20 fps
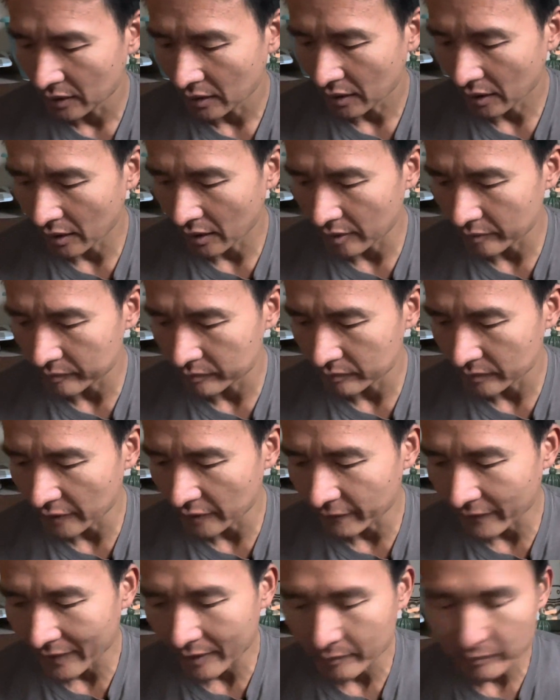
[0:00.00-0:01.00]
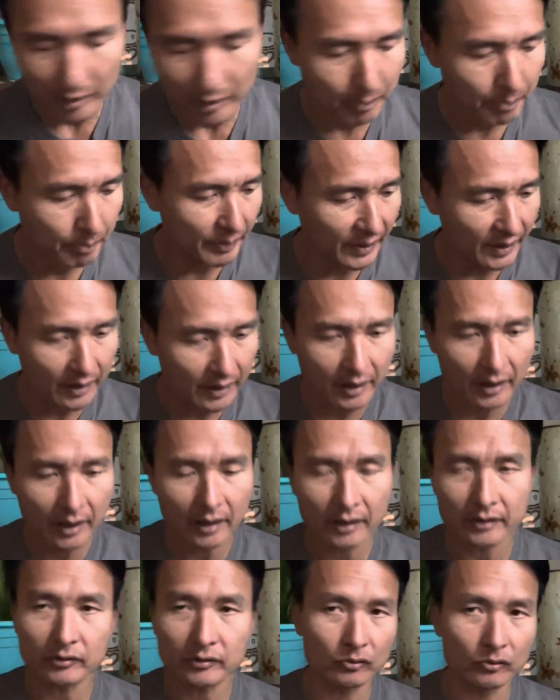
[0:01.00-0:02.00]
If I'm a big
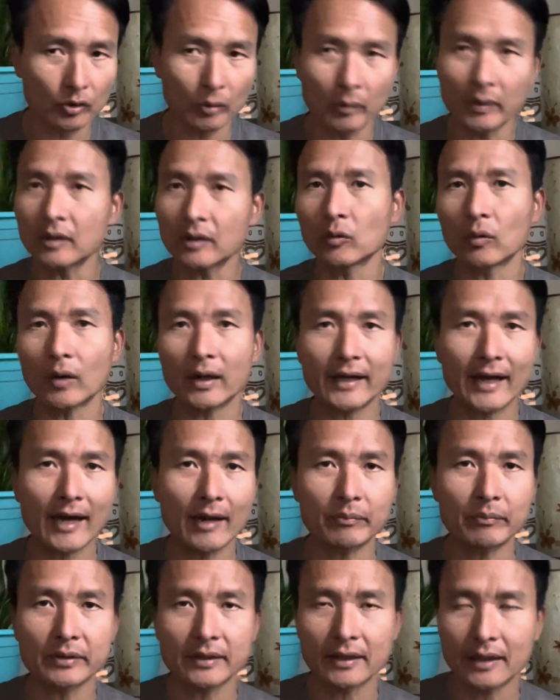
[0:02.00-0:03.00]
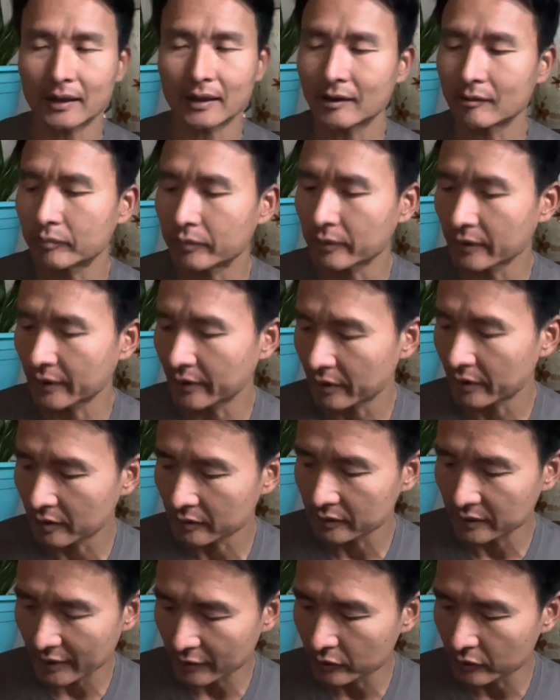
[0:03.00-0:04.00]
cut, no matter what happened kind of player,
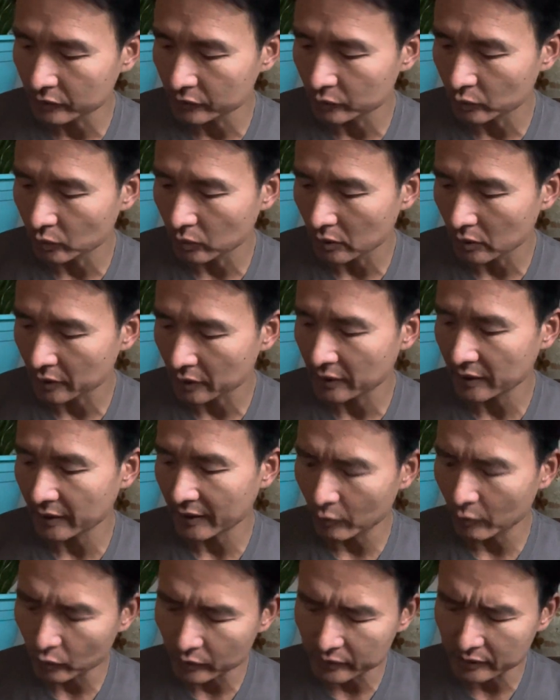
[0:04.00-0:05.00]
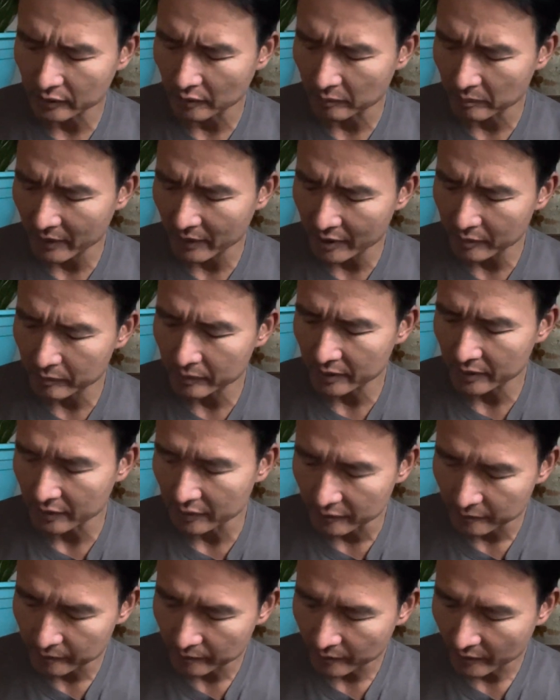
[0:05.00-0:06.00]
that could work with a maybe
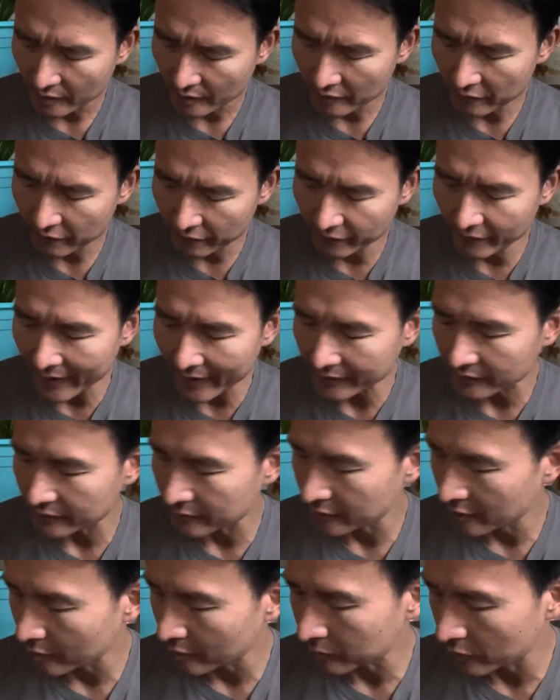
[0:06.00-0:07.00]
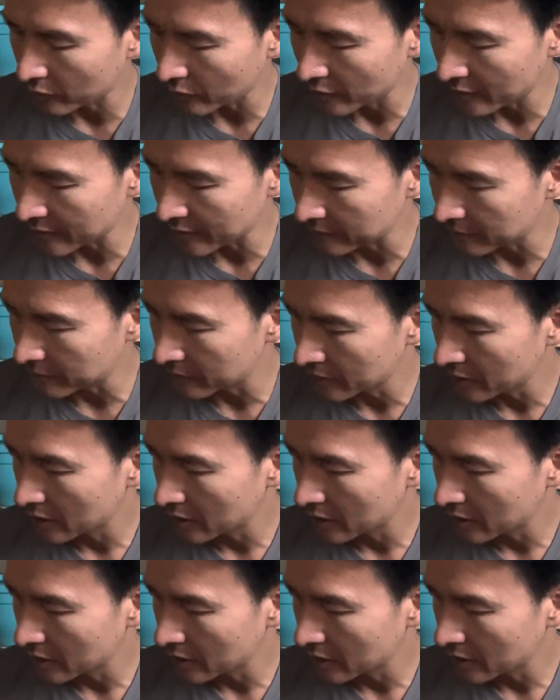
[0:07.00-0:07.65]
fatten up grip.